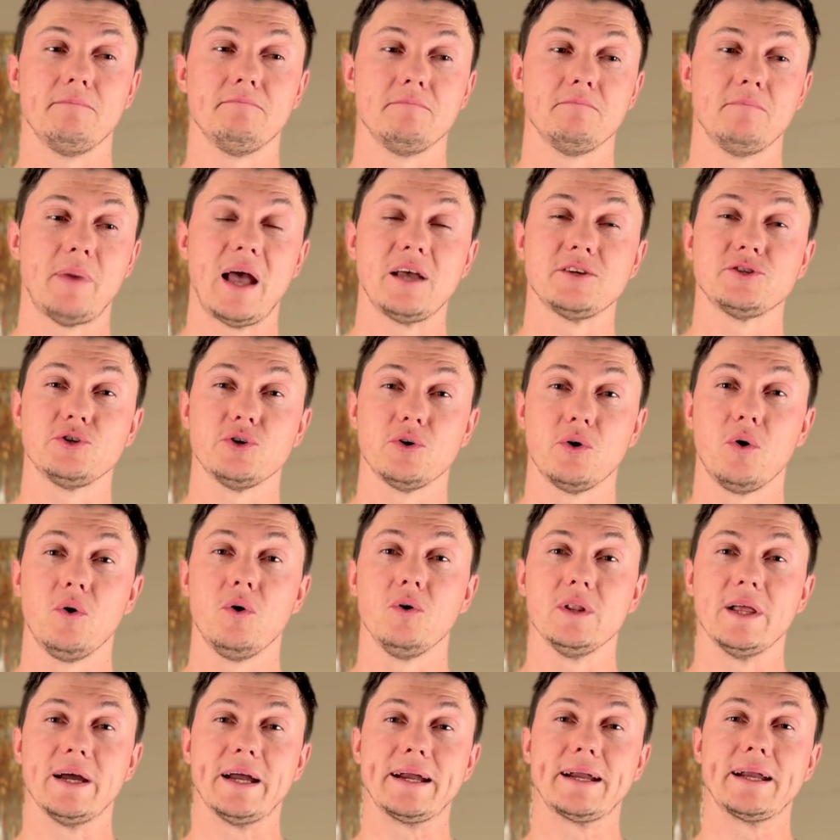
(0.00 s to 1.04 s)
Pastor
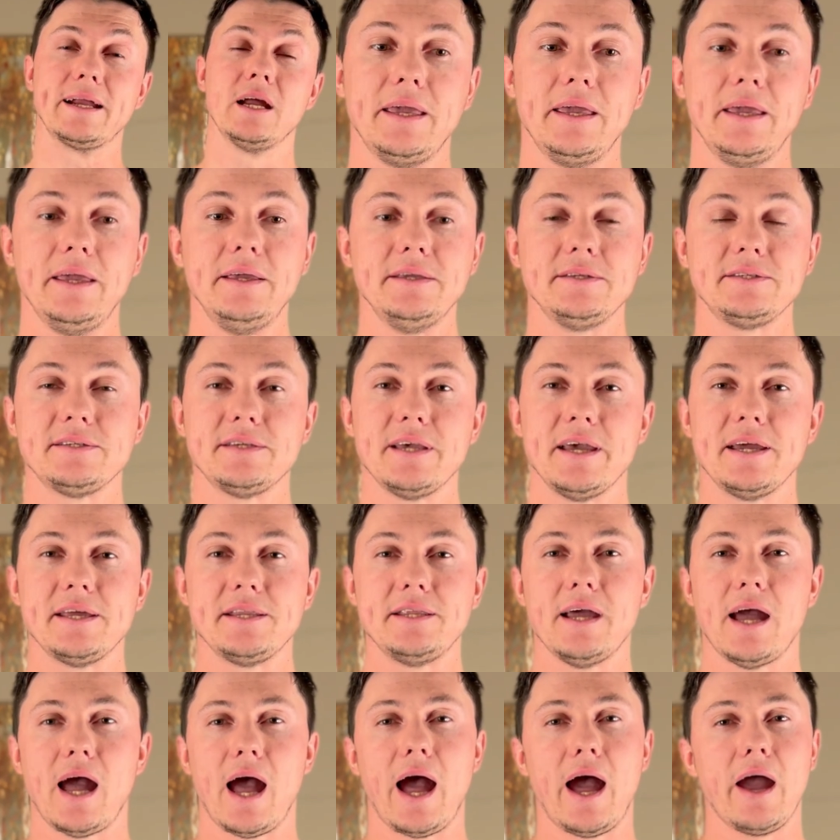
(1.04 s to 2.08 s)
Oleg. He
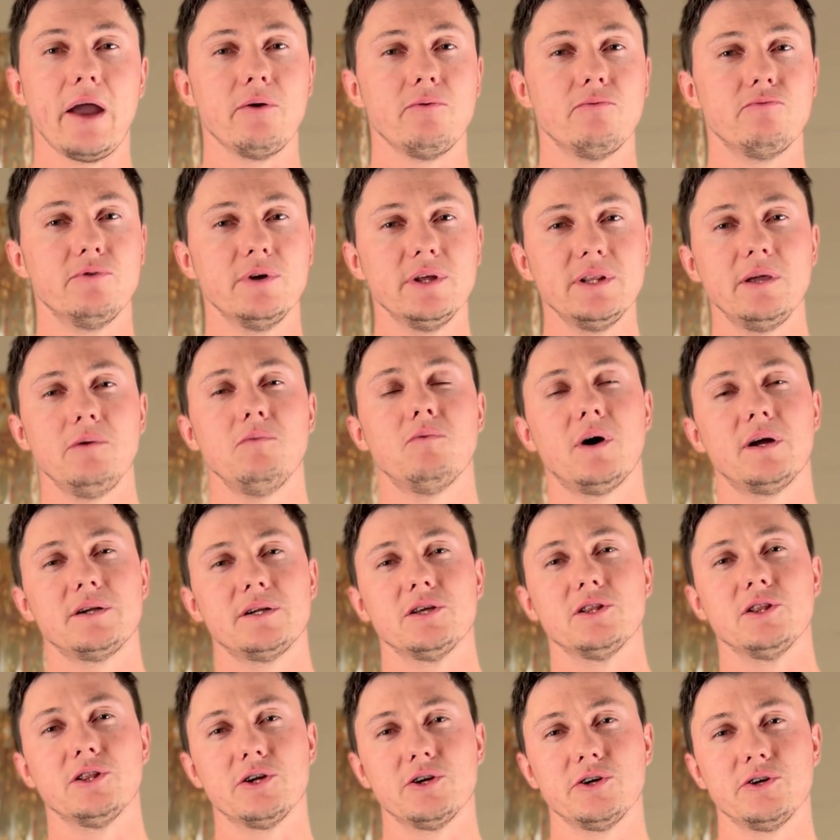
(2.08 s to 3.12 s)
said, I really want to
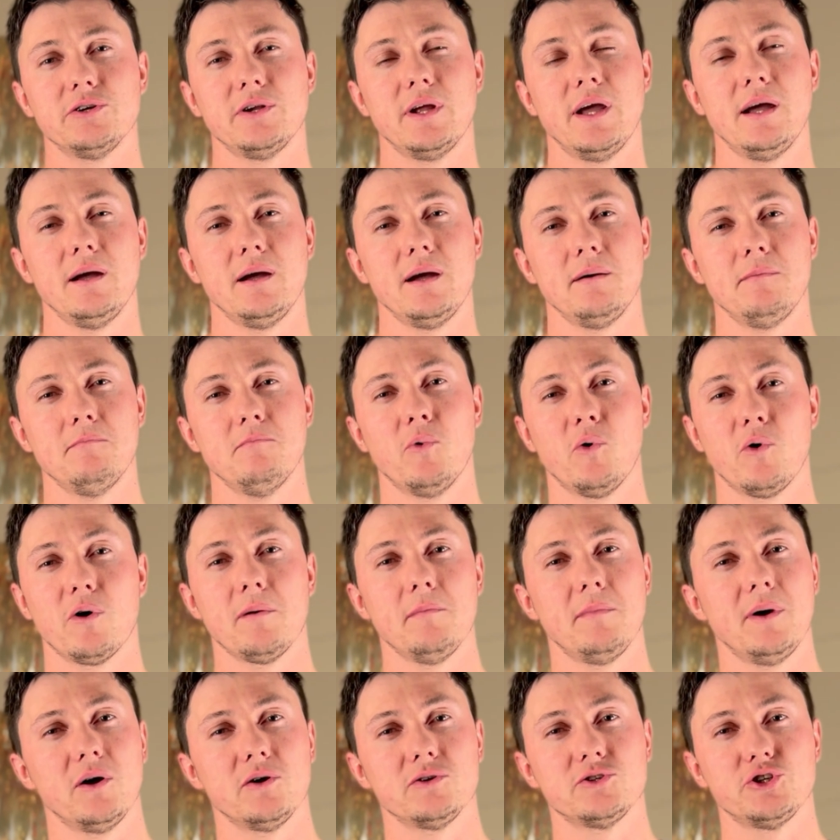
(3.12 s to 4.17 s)
learn more
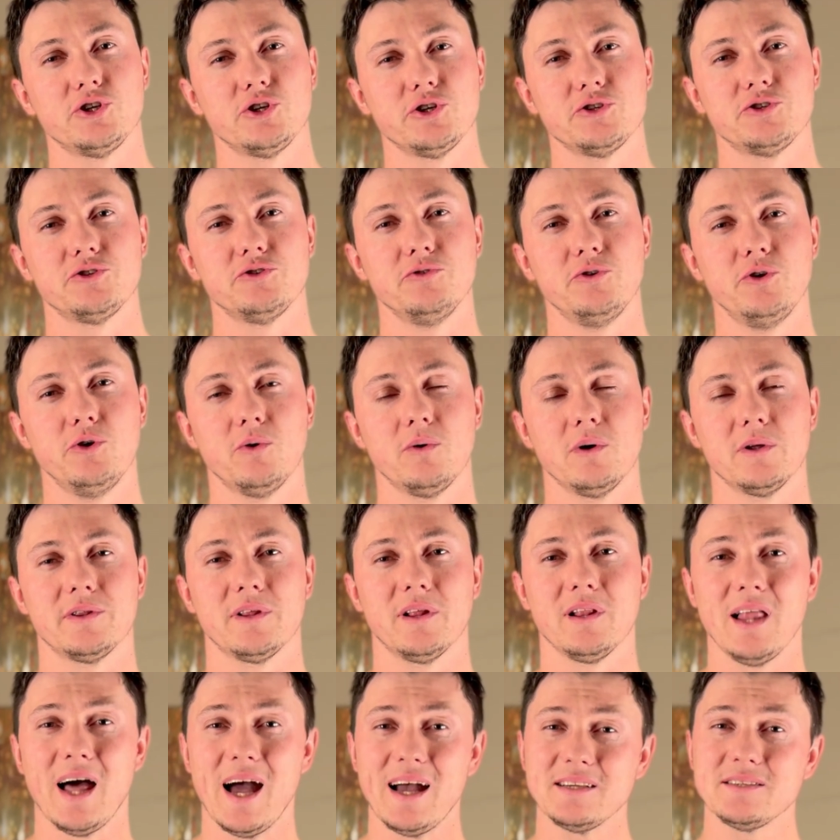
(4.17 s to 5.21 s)
about church renewal. The
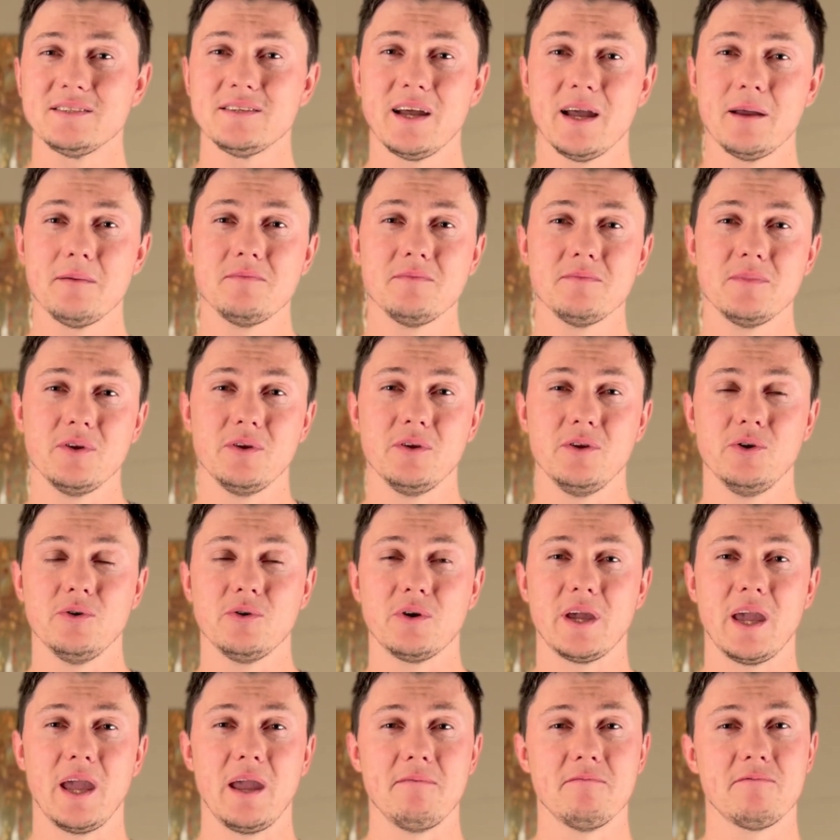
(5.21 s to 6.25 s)
last time you
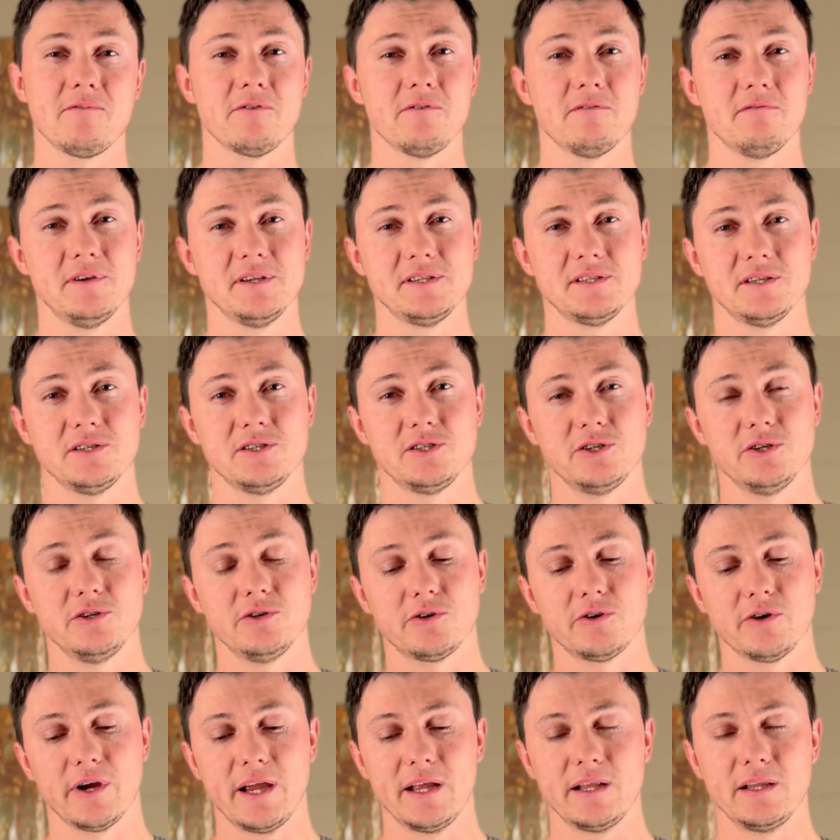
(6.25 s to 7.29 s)
came for a visit to
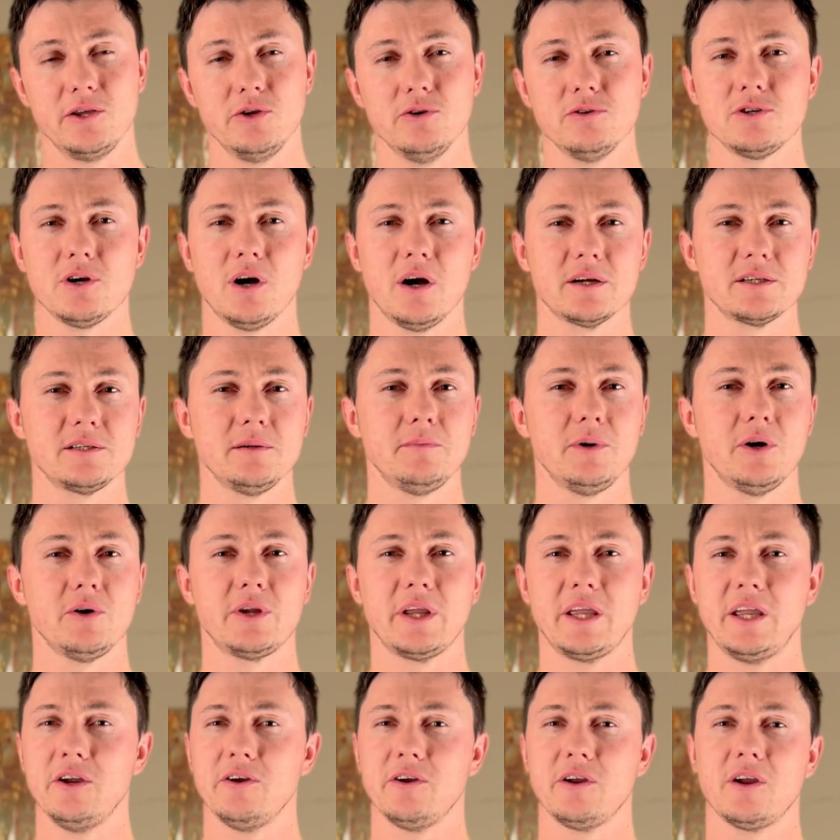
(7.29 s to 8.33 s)
Ukraine, you talked about
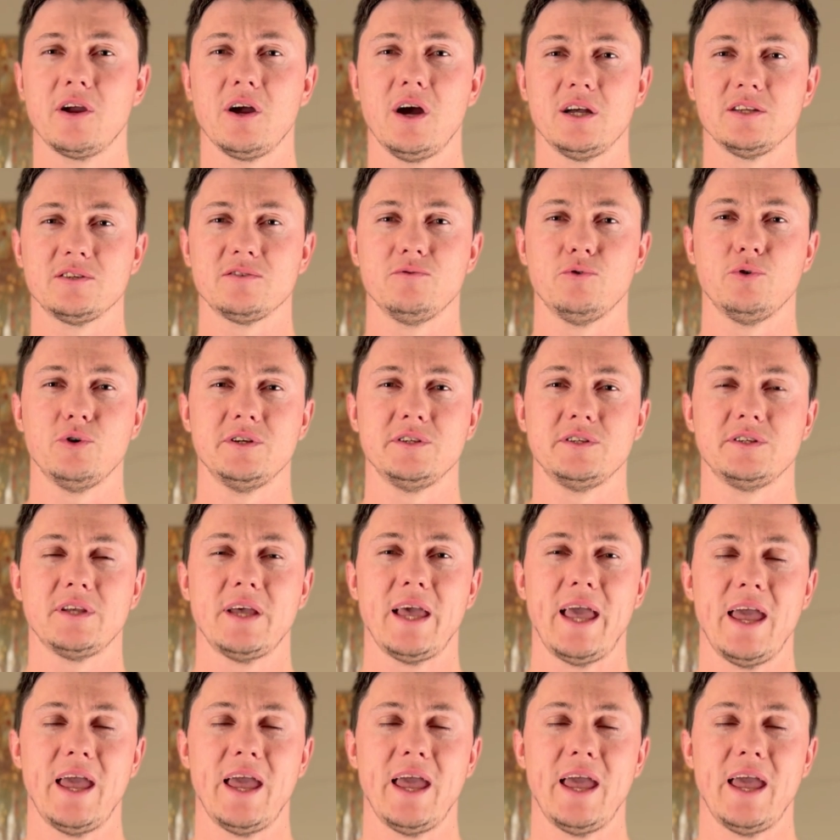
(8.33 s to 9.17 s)
hearing God's voice.